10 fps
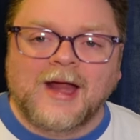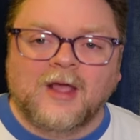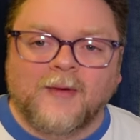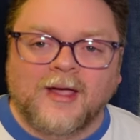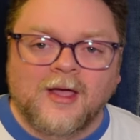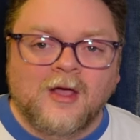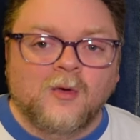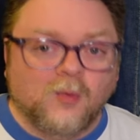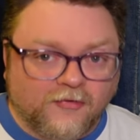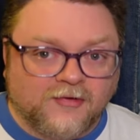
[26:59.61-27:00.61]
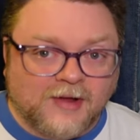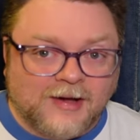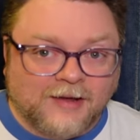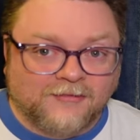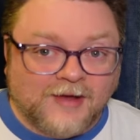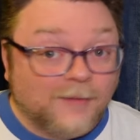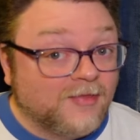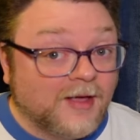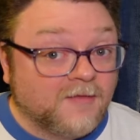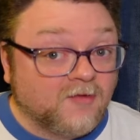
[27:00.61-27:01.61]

Anyway, we'll see you next time. Thanks,